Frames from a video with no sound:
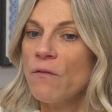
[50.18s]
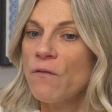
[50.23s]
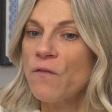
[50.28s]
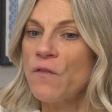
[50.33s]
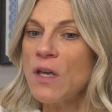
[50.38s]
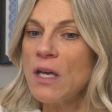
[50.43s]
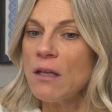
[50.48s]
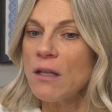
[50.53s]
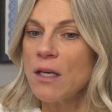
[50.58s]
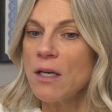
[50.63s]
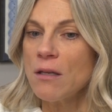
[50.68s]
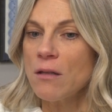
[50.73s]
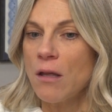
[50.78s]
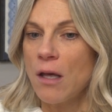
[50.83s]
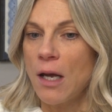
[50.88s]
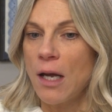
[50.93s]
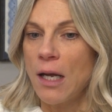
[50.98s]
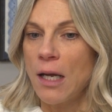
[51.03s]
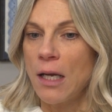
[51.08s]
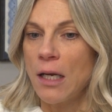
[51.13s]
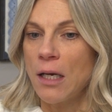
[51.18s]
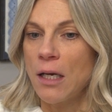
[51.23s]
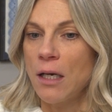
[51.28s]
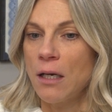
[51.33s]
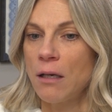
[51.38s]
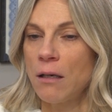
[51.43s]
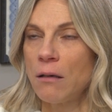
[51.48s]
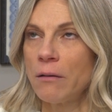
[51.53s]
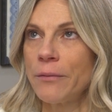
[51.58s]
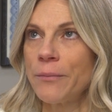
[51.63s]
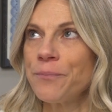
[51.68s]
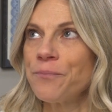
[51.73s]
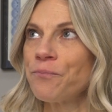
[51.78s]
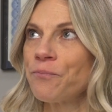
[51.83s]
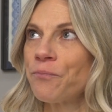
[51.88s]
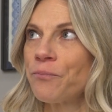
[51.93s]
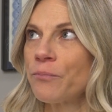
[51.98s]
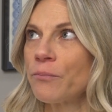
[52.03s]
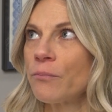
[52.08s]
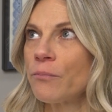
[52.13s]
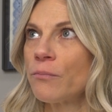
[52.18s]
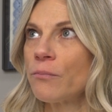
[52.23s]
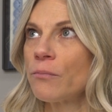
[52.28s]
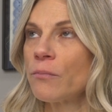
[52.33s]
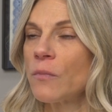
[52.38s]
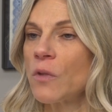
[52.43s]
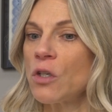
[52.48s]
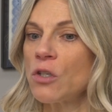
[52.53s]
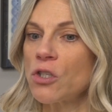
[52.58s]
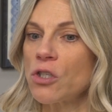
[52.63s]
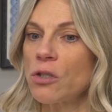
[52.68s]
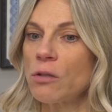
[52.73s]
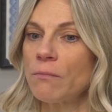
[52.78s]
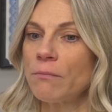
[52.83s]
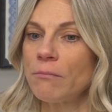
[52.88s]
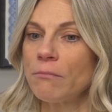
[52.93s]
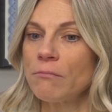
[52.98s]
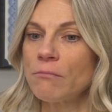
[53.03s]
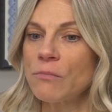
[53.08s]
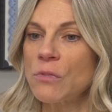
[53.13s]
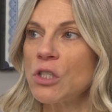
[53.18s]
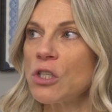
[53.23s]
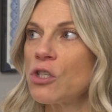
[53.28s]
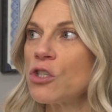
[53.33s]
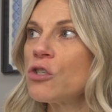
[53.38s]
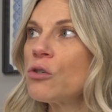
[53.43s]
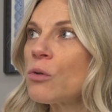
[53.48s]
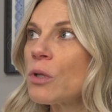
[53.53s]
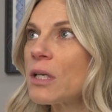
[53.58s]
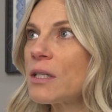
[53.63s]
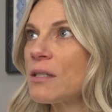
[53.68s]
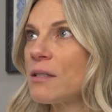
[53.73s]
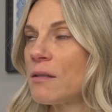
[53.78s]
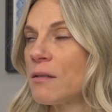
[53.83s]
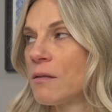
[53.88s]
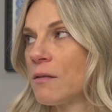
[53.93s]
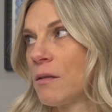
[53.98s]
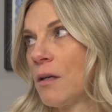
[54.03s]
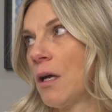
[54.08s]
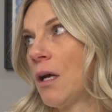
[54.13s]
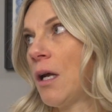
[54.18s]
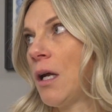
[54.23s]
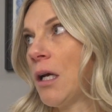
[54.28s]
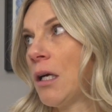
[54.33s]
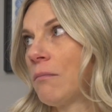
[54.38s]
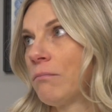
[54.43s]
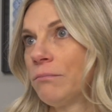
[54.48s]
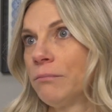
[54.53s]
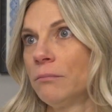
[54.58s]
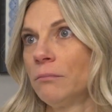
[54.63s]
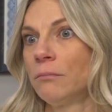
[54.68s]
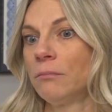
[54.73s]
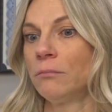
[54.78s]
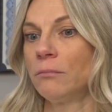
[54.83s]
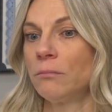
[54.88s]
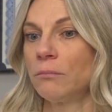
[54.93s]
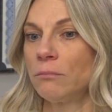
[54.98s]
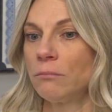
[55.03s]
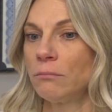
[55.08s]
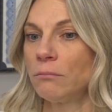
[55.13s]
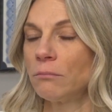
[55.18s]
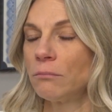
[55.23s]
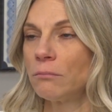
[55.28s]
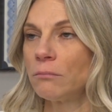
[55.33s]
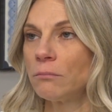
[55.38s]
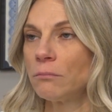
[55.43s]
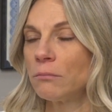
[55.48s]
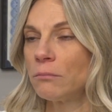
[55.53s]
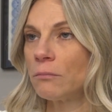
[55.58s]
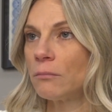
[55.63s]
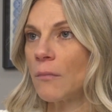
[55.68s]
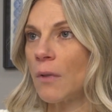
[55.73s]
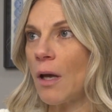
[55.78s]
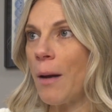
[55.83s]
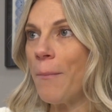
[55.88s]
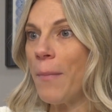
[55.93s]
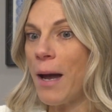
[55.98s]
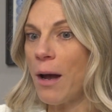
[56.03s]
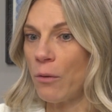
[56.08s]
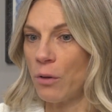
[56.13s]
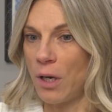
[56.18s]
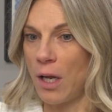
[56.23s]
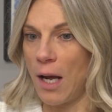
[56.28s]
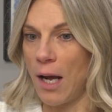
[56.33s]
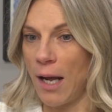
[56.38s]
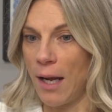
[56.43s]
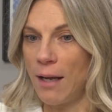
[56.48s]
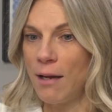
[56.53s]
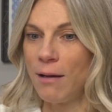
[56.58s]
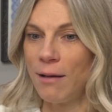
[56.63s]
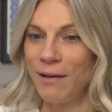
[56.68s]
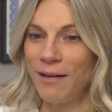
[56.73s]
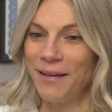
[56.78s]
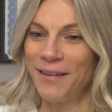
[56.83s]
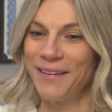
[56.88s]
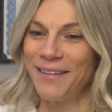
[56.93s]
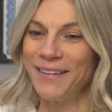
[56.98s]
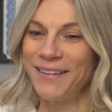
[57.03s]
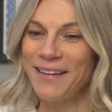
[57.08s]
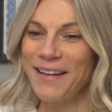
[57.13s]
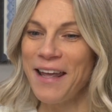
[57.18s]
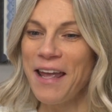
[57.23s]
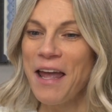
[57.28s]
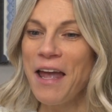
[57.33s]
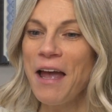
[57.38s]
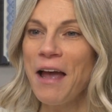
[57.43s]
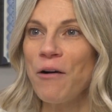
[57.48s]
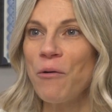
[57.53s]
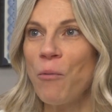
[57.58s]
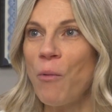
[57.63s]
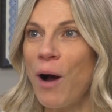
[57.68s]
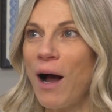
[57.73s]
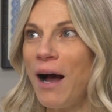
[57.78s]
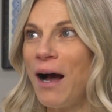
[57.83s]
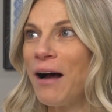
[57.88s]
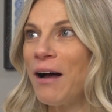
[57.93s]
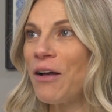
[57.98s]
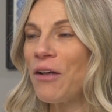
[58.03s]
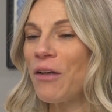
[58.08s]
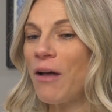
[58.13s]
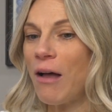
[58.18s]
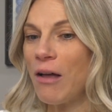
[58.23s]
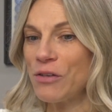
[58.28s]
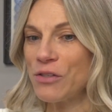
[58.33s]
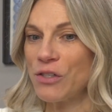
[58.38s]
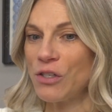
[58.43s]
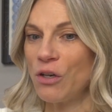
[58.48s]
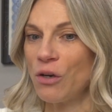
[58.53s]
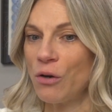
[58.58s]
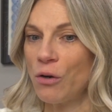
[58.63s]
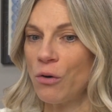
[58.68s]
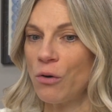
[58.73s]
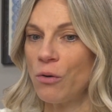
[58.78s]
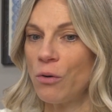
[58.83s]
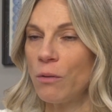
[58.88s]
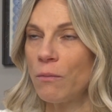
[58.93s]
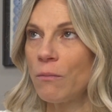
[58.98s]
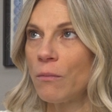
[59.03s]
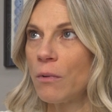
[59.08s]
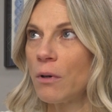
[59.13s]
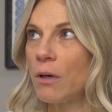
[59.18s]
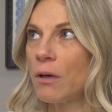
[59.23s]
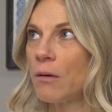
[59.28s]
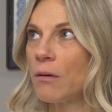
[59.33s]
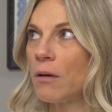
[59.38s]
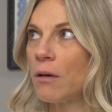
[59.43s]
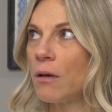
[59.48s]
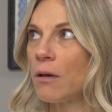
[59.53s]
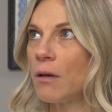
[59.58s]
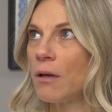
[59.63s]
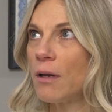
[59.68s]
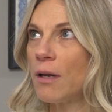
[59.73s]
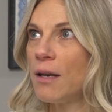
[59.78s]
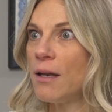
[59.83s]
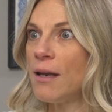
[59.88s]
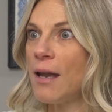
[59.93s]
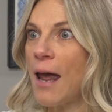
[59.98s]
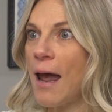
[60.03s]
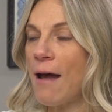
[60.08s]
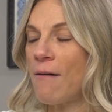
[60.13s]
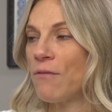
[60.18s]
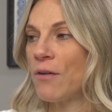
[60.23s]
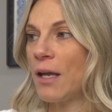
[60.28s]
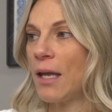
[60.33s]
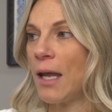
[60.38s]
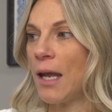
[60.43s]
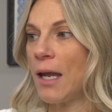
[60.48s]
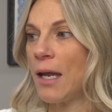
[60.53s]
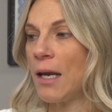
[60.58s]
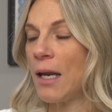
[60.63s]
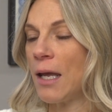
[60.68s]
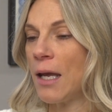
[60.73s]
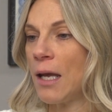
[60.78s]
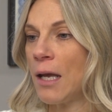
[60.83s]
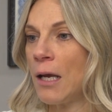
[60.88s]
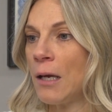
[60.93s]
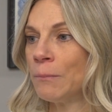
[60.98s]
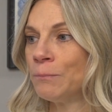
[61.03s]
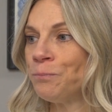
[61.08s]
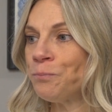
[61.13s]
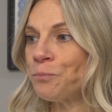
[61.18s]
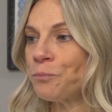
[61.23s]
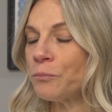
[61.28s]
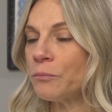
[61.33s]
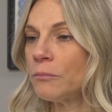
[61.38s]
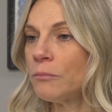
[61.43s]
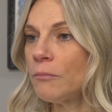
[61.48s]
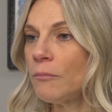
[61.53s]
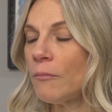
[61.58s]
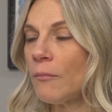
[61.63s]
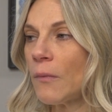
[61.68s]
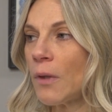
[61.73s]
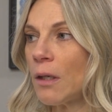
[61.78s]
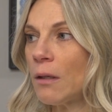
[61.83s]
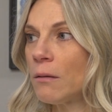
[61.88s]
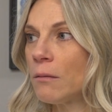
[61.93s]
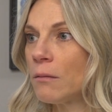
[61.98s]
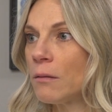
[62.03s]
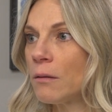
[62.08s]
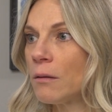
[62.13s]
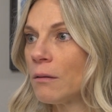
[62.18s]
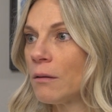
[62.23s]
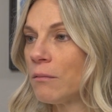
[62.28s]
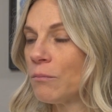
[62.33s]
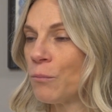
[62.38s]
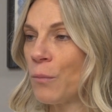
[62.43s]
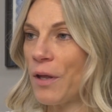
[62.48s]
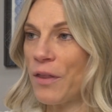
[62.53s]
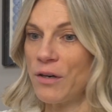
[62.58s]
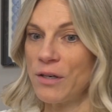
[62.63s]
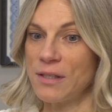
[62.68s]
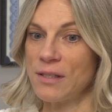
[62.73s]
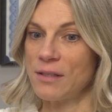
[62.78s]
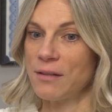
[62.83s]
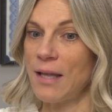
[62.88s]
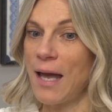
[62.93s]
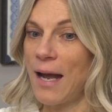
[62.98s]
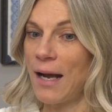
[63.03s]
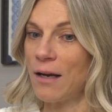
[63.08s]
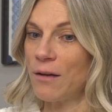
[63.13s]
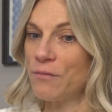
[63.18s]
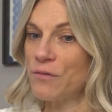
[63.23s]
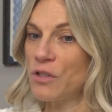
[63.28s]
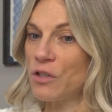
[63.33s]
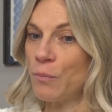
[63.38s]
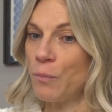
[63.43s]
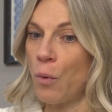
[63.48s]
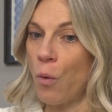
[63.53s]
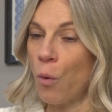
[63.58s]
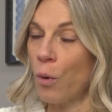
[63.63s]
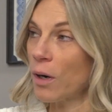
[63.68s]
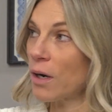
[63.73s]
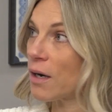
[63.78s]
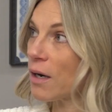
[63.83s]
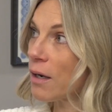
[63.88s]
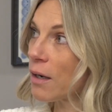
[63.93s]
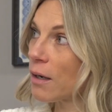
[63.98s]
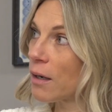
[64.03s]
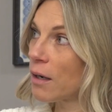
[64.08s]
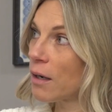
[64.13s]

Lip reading: feeling like your to-do list is like a mountain high while also navigating whether it's lack of support